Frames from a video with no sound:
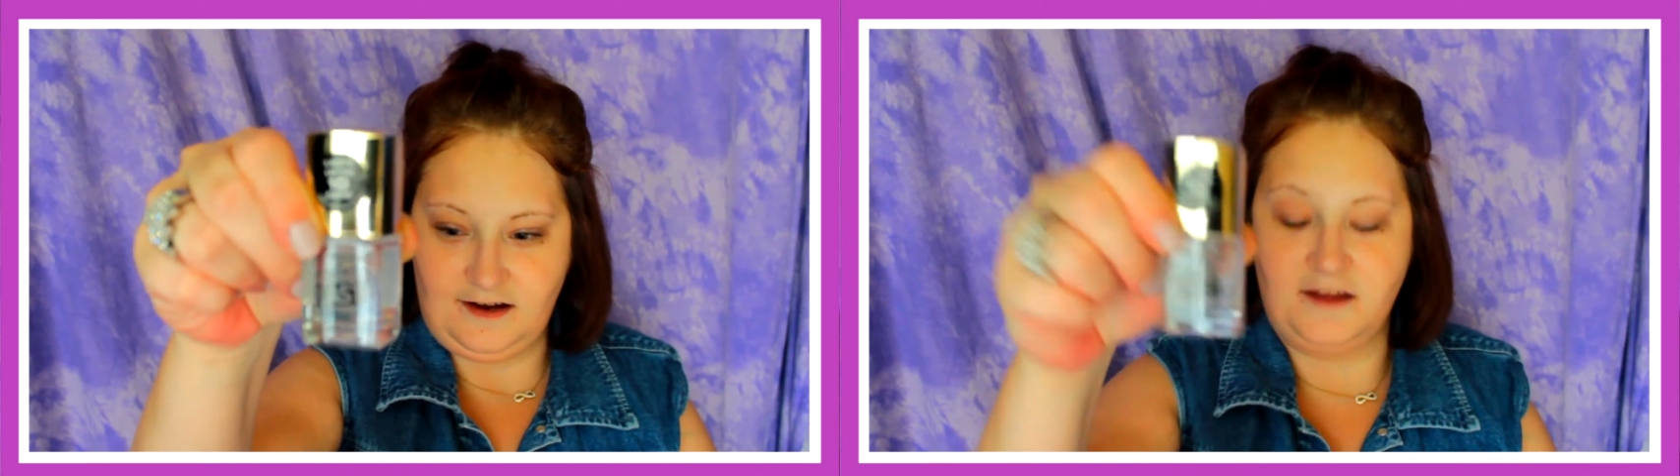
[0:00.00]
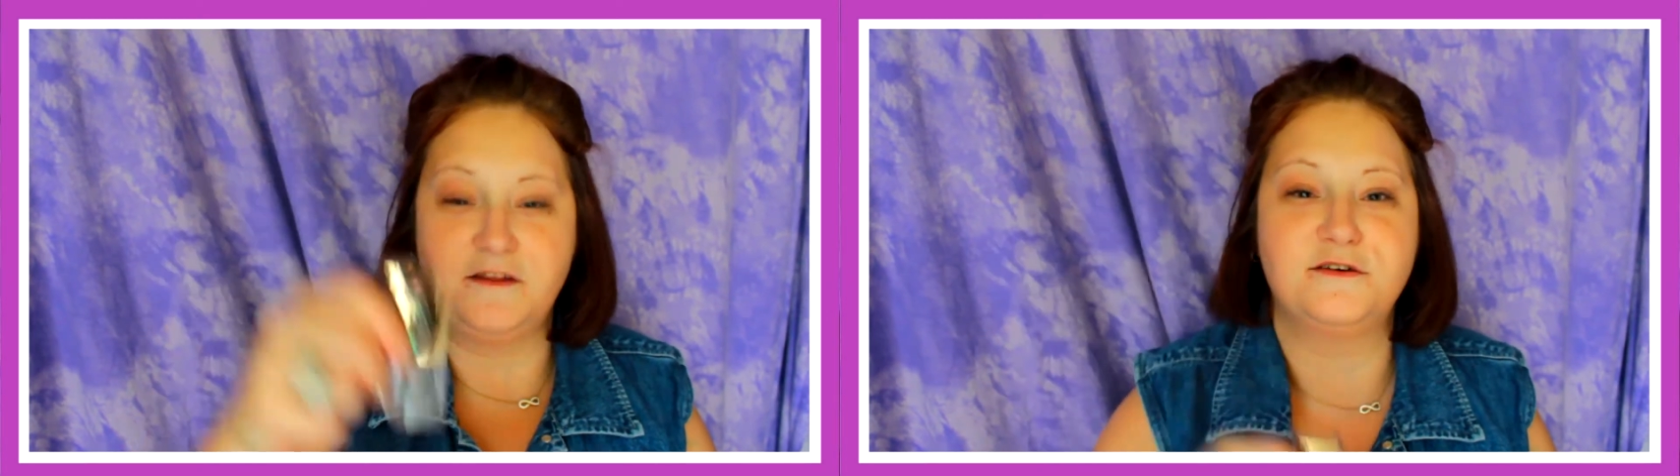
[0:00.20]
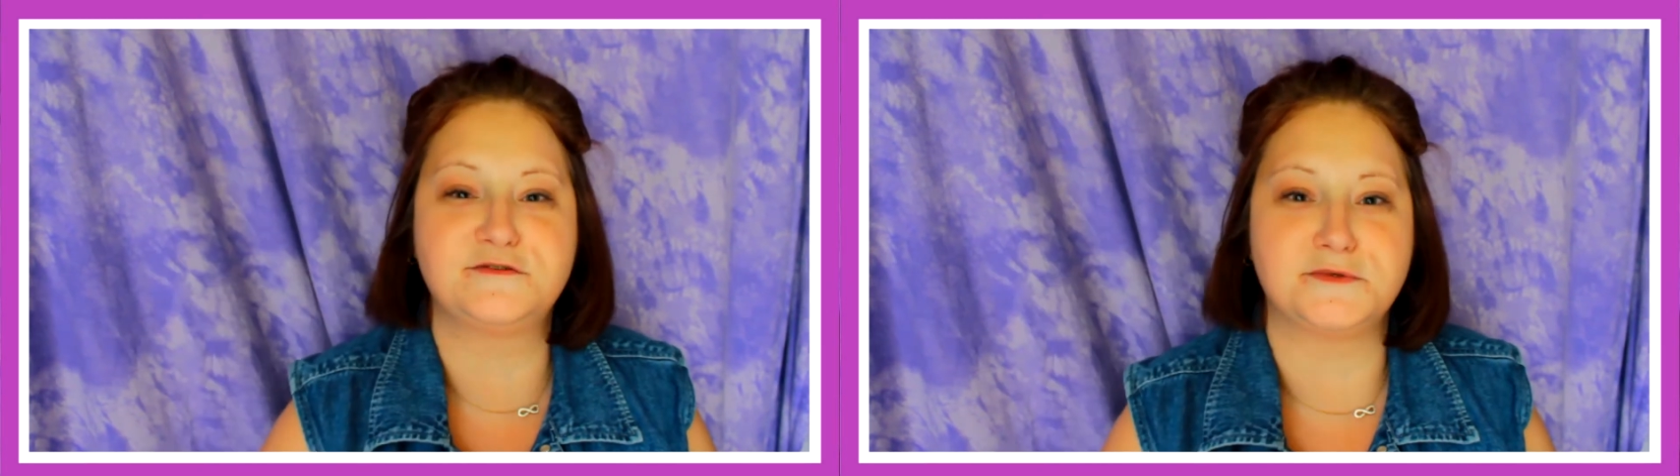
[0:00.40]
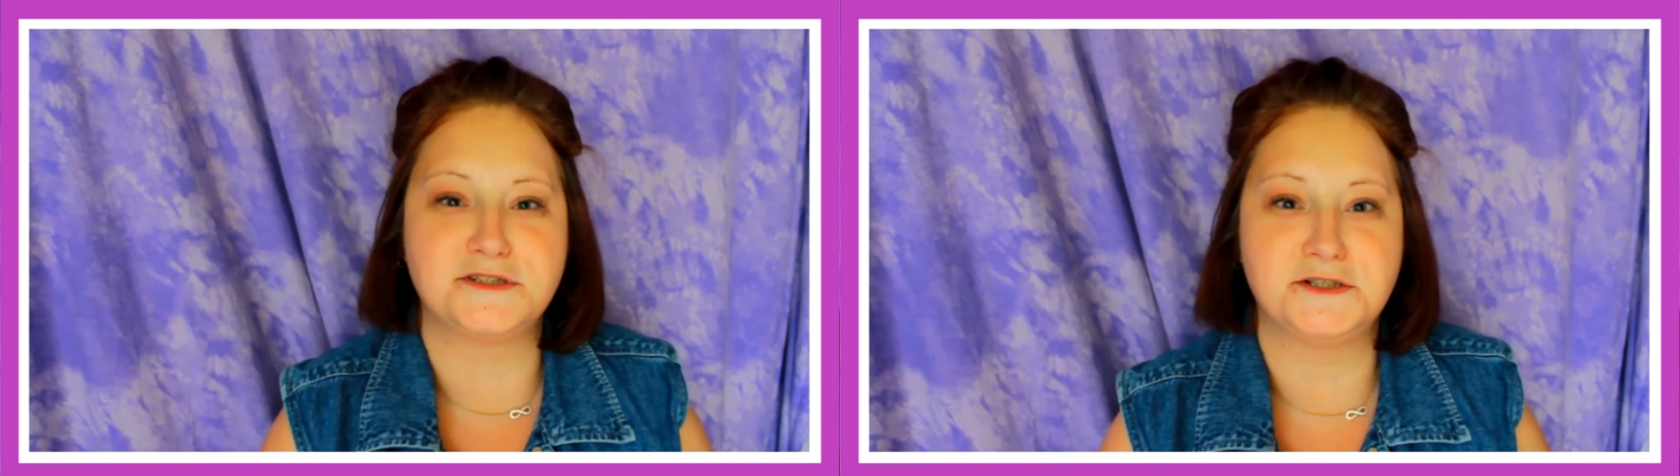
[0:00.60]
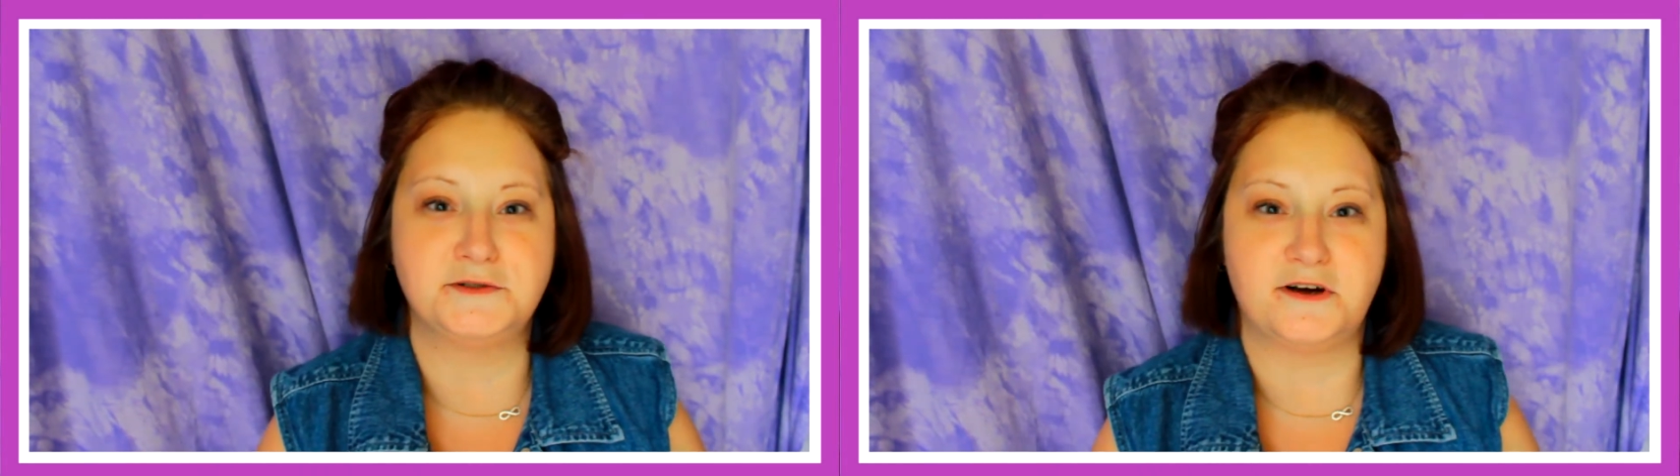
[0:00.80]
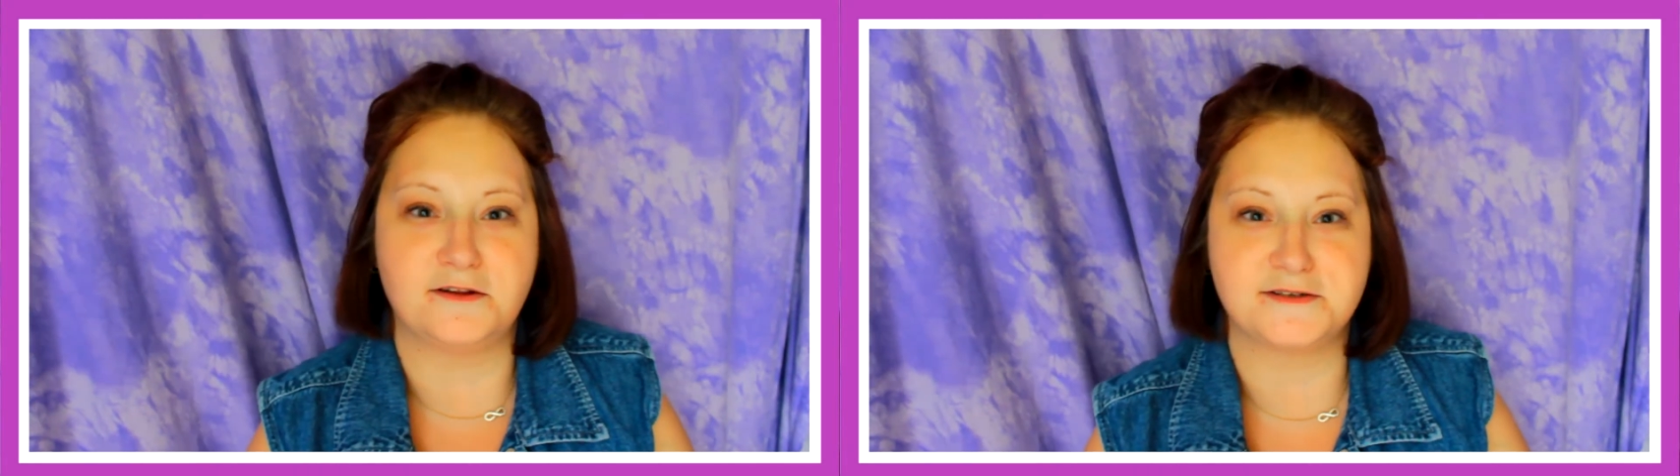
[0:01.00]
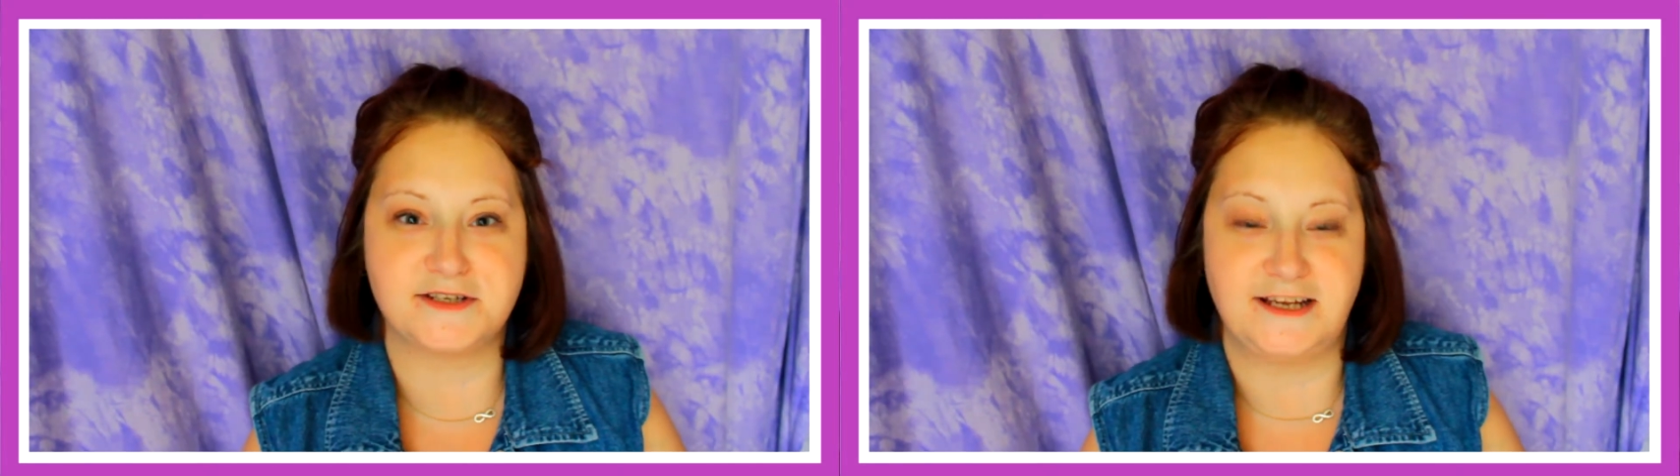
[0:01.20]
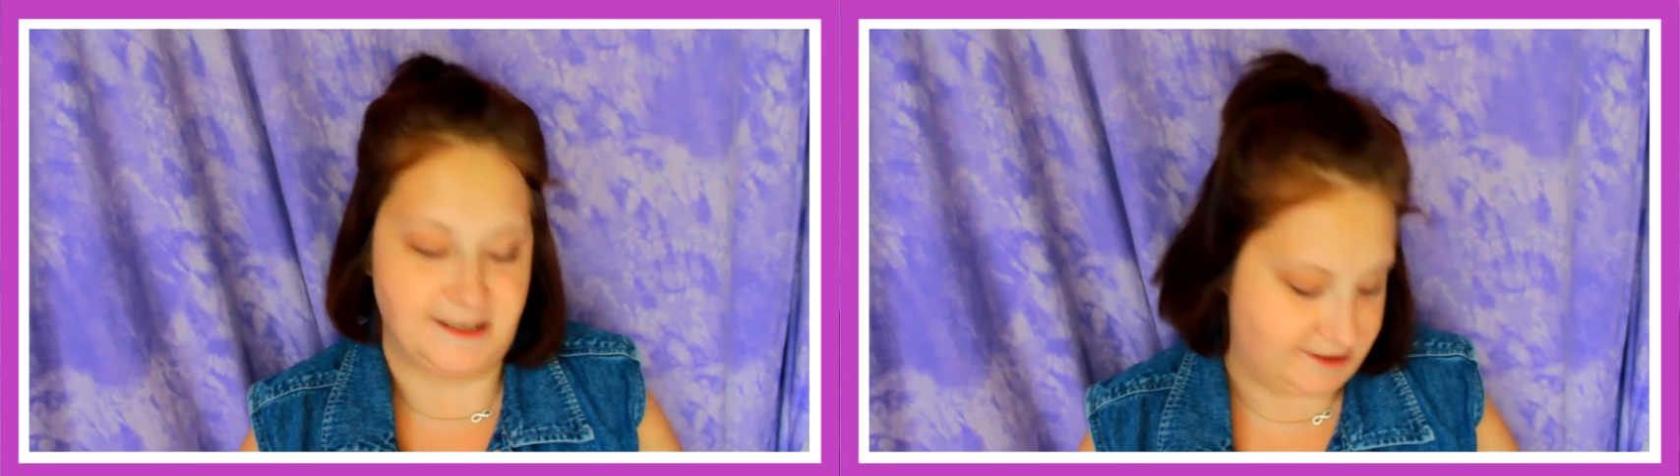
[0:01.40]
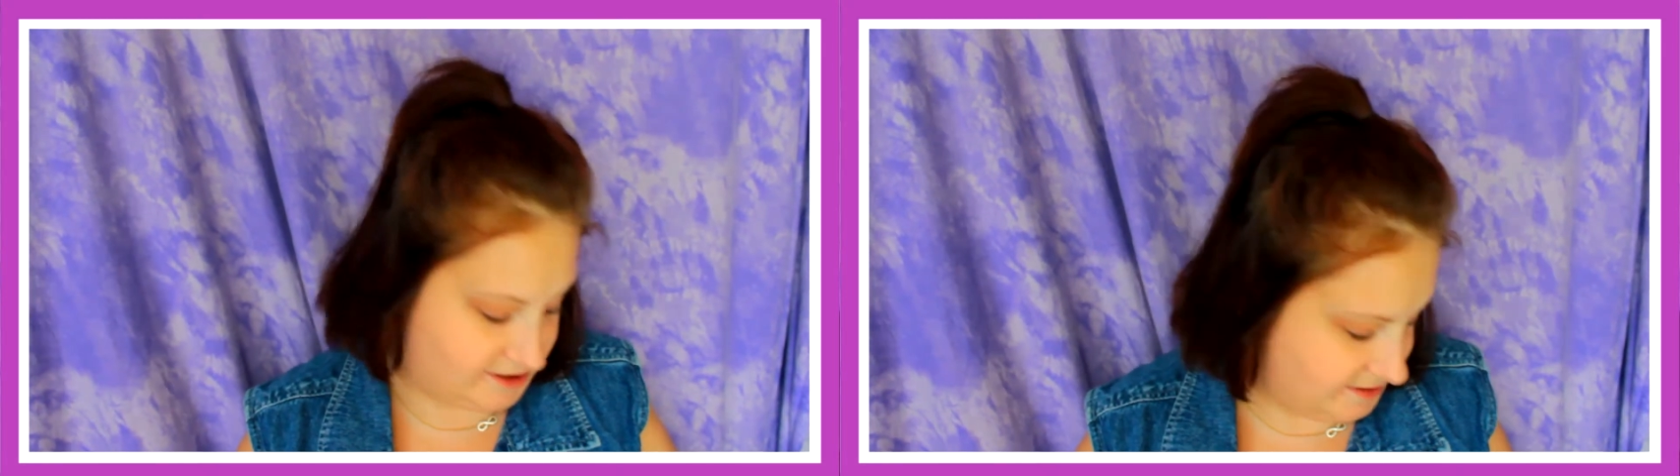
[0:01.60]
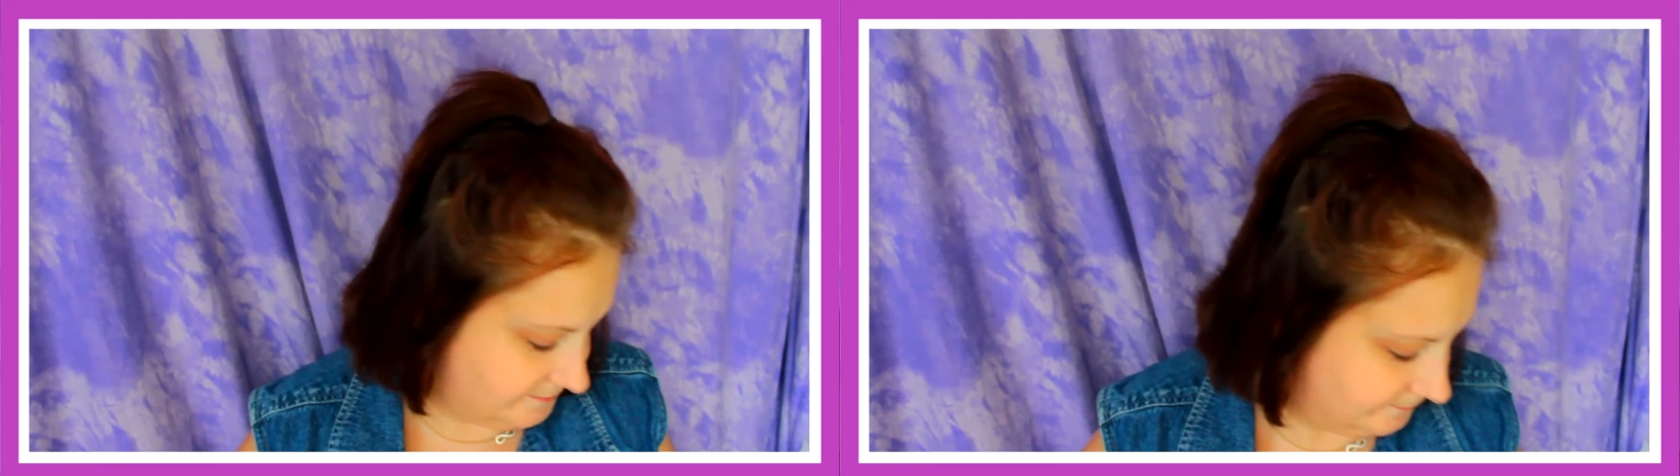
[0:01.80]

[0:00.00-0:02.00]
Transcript: and those were two dollars each